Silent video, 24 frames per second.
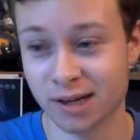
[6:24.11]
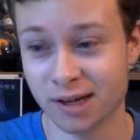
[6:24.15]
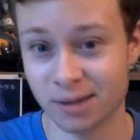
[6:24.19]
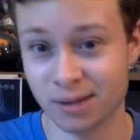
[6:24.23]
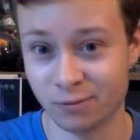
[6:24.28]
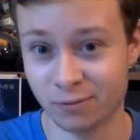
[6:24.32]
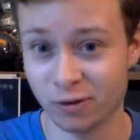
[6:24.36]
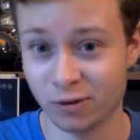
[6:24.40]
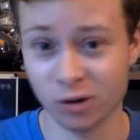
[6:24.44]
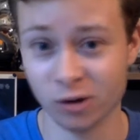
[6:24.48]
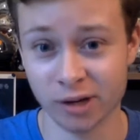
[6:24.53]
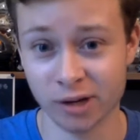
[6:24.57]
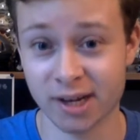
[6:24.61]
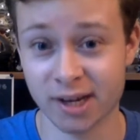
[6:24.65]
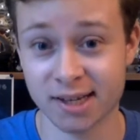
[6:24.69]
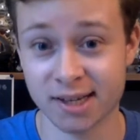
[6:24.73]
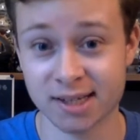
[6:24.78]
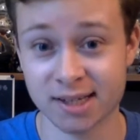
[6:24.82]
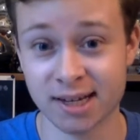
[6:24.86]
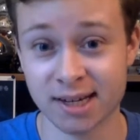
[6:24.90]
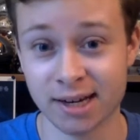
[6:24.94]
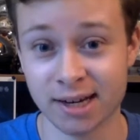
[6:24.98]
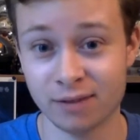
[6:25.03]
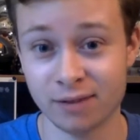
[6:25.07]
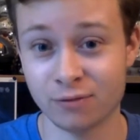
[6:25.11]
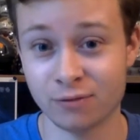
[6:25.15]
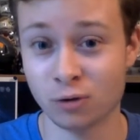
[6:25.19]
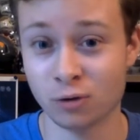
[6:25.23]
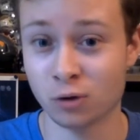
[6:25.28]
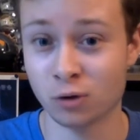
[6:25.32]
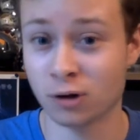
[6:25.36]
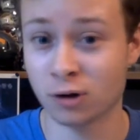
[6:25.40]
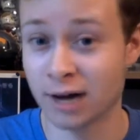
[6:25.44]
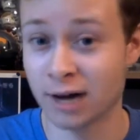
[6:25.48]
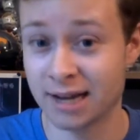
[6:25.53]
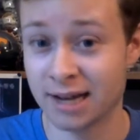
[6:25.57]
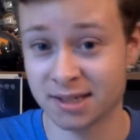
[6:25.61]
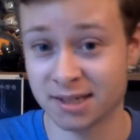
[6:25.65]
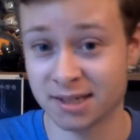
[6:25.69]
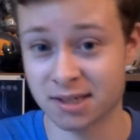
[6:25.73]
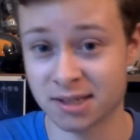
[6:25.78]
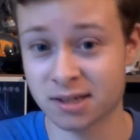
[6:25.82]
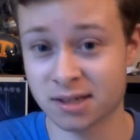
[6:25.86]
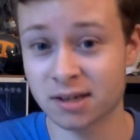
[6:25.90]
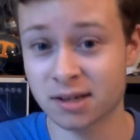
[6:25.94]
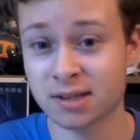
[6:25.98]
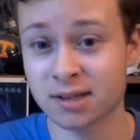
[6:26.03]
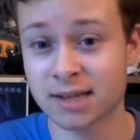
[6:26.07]
I'm really excited for her, as it's
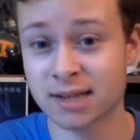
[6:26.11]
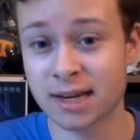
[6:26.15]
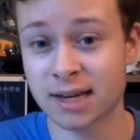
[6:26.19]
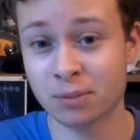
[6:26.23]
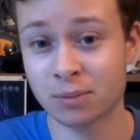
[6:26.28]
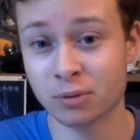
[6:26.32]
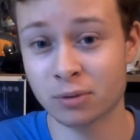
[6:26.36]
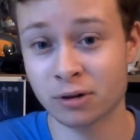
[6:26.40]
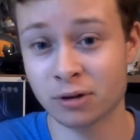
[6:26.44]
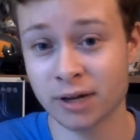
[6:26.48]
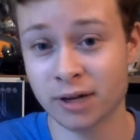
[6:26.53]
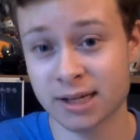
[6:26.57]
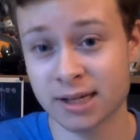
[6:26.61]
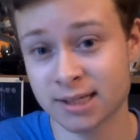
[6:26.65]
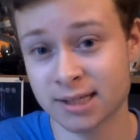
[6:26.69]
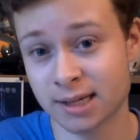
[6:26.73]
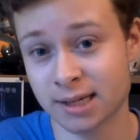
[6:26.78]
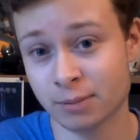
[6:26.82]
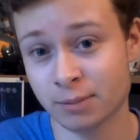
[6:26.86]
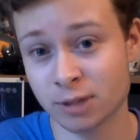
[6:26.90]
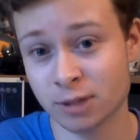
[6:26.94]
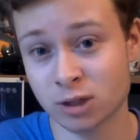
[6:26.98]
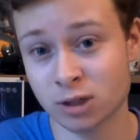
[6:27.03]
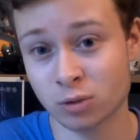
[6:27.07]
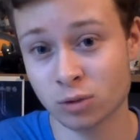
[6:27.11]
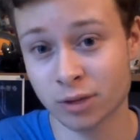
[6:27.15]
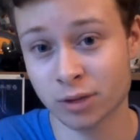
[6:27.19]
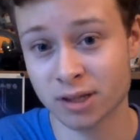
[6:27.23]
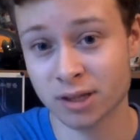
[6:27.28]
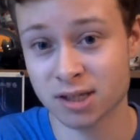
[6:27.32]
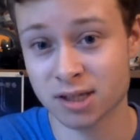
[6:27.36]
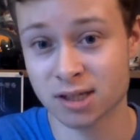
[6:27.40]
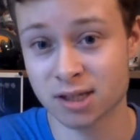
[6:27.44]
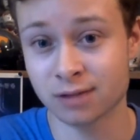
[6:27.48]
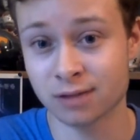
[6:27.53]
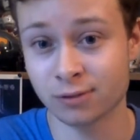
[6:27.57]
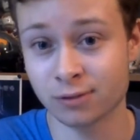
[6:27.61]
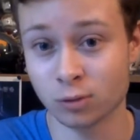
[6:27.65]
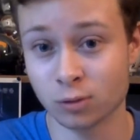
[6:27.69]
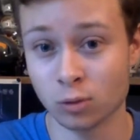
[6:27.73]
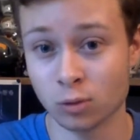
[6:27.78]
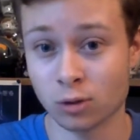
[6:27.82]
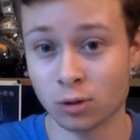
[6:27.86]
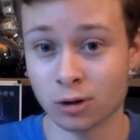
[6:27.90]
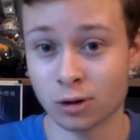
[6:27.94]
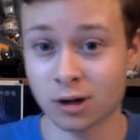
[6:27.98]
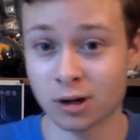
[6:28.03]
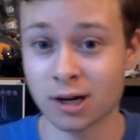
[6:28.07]
going to take place in between Civil
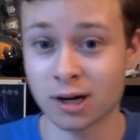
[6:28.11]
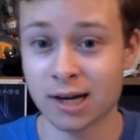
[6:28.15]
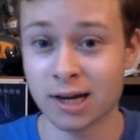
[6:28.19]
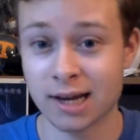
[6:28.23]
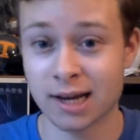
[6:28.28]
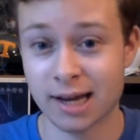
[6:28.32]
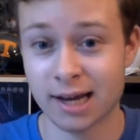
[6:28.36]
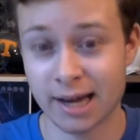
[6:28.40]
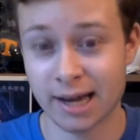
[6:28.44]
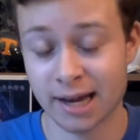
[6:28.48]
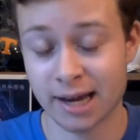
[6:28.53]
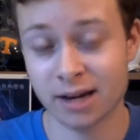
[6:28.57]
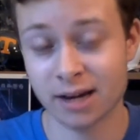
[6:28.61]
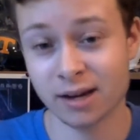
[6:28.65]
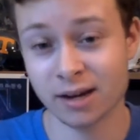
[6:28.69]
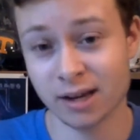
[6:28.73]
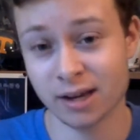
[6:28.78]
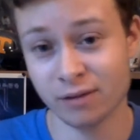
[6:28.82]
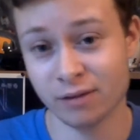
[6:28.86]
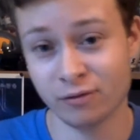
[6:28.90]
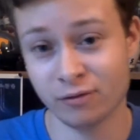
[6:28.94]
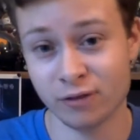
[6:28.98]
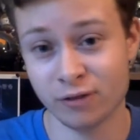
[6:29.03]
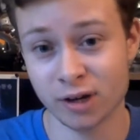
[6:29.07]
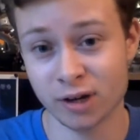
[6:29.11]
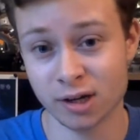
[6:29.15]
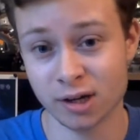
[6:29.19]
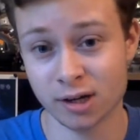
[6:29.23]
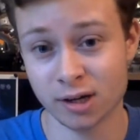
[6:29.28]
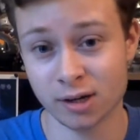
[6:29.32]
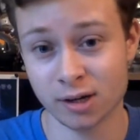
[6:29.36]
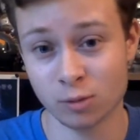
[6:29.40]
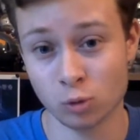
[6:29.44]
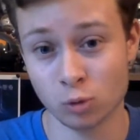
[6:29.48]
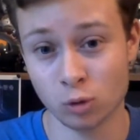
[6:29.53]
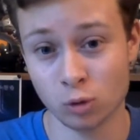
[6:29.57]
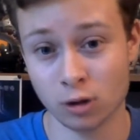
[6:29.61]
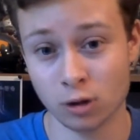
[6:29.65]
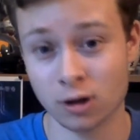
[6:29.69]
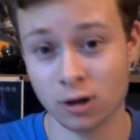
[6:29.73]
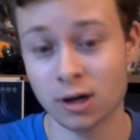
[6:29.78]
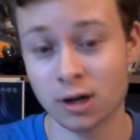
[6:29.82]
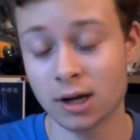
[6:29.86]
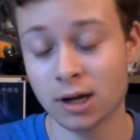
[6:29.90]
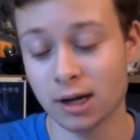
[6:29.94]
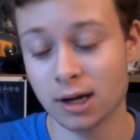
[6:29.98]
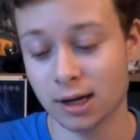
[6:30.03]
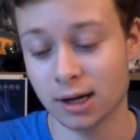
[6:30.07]
War and Infinity War,
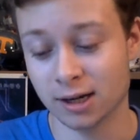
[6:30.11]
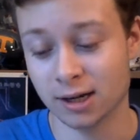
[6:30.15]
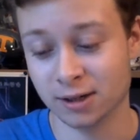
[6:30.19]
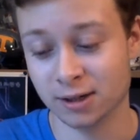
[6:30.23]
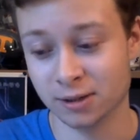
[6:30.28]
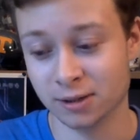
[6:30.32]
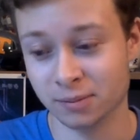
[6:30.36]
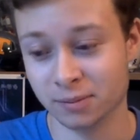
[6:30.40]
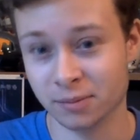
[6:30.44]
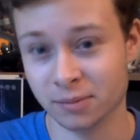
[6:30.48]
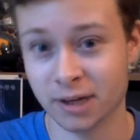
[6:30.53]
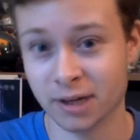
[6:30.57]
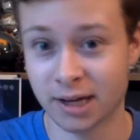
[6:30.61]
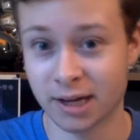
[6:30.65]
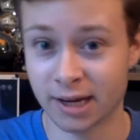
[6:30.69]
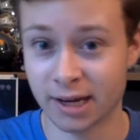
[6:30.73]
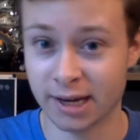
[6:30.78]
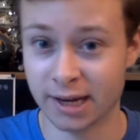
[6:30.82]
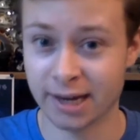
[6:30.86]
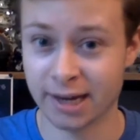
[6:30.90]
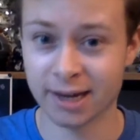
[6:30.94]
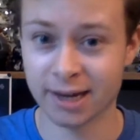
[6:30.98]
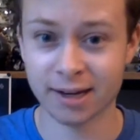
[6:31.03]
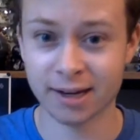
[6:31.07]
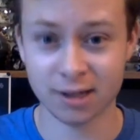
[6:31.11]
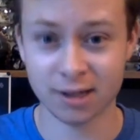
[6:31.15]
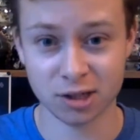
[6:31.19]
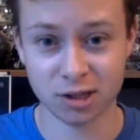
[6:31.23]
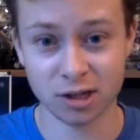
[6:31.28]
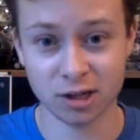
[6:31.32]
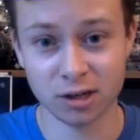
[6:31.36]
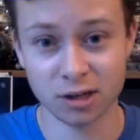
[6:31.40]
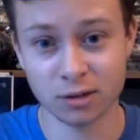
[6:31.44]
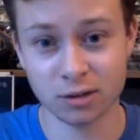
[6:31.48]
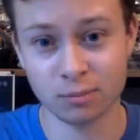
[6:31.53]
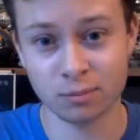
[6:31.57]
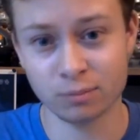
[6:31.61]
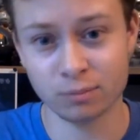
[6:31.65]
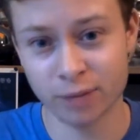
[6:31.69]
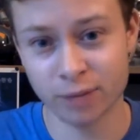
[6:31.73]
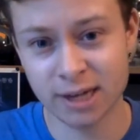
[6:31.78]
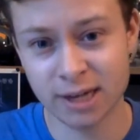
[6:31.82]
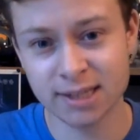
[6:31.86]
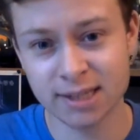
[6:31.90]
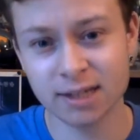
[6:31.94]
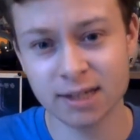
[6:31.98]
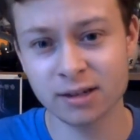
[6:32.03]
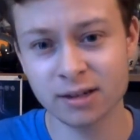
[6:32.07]
and it's going to
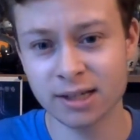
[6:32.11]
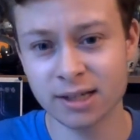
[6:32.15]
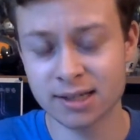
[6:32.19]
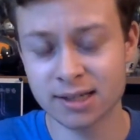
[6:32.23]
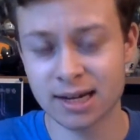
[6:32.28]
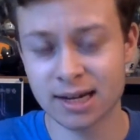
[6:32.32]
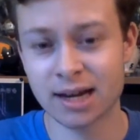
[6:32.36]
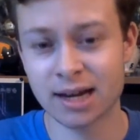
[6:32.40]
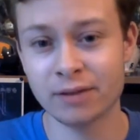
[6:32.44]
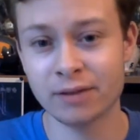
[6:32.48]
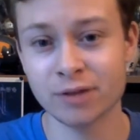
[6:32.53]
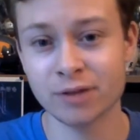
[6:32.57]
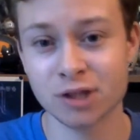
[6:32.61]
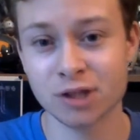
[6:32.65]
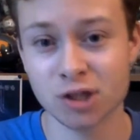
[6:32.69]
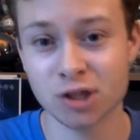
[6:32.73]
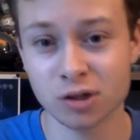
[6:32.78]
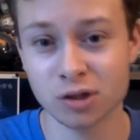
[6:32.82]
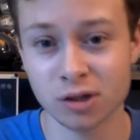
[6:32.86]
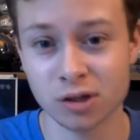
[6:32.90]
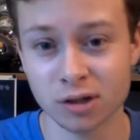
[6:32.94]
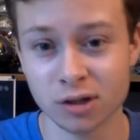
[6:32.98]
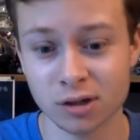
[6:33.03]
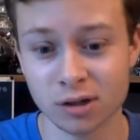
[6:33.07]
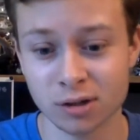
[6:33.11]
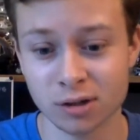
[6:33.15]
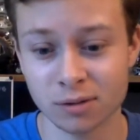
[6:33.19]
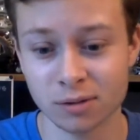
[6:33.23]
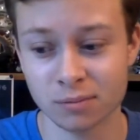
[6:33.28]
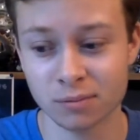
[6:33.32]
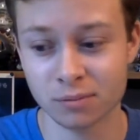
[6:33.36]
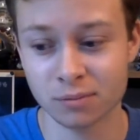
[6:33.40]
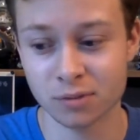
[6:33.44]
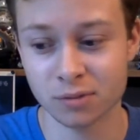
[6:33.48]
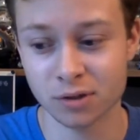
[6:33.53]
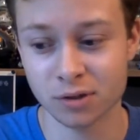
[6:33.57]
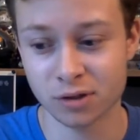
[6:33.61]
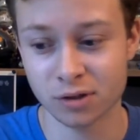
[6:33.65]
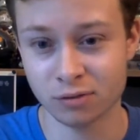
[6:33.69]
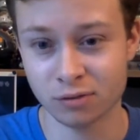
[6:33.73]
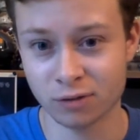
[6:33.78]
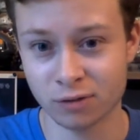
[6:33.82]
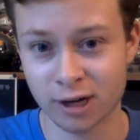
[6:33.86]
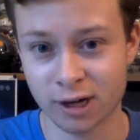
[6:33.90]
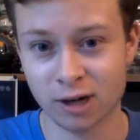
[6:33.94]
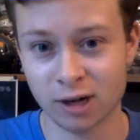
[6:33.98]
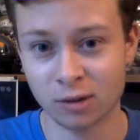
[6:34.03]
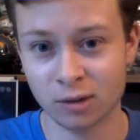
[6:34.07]
basically dive into the
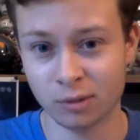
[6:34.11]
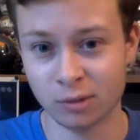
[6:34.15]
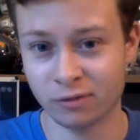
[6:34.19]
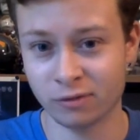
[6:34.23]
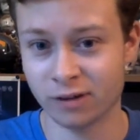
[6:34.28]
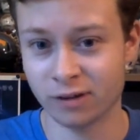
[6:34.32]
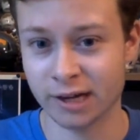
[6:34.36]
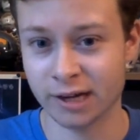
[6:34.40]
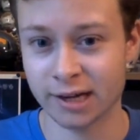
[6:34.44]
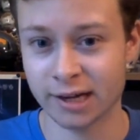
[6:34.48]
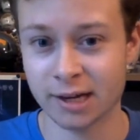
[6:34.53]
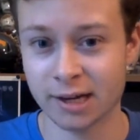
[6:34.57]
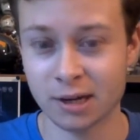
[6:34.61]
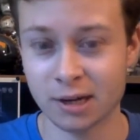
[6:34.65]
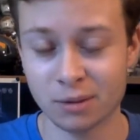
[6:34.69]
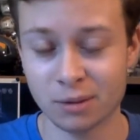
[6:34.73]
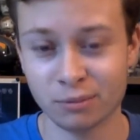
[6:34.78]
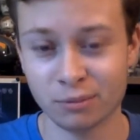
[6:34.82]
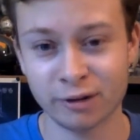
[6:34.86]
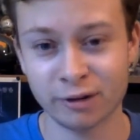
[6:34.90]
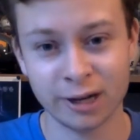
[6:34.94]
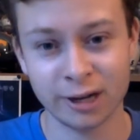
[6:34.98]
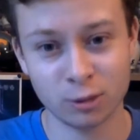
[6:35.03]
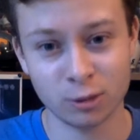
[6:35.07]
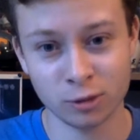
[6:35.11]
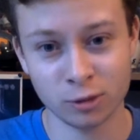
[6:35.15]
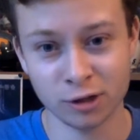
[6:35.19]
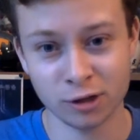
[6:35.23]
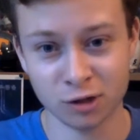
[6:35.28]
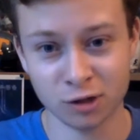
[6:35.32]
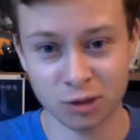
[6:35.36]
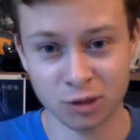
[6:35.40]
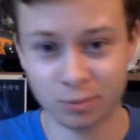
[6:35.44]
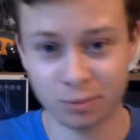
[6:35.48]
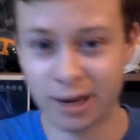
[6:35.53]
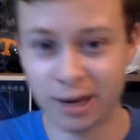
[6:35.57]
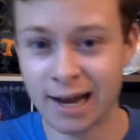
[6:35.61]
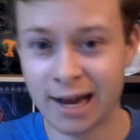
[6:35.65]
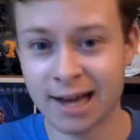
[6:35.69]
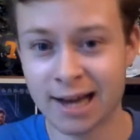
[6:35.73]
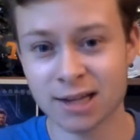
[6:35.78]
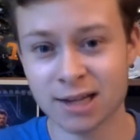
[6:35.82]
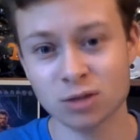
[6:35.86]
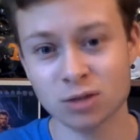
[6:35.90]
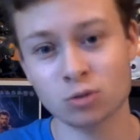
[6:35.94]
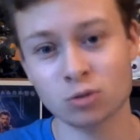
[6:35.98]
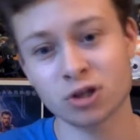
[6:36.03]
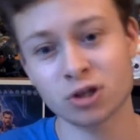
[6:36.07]
realm of like Black Widow's
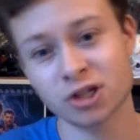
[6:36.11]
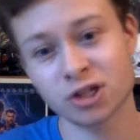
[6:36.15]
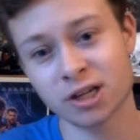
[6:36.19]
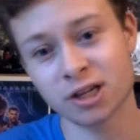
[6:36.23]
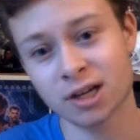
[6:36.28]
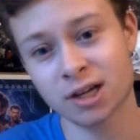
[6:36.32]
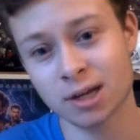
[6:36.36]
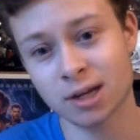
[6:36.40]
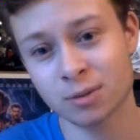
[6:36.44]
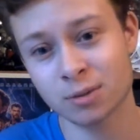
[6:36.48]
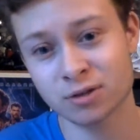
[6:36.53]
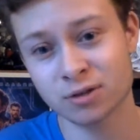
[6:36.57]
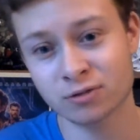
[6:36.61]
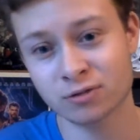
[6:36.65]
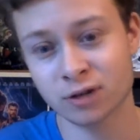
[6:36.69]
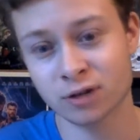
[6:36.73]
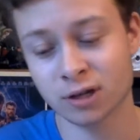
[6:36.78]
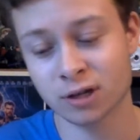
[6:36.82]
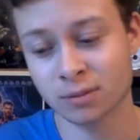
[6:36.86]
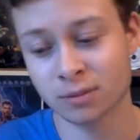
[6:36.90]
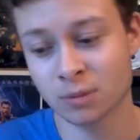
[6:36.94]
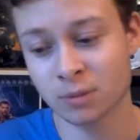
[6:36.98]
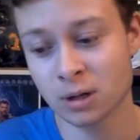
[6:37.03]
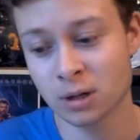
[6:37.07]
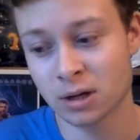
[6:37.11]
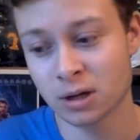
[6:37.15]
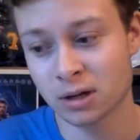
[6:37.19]
past, where she comes from,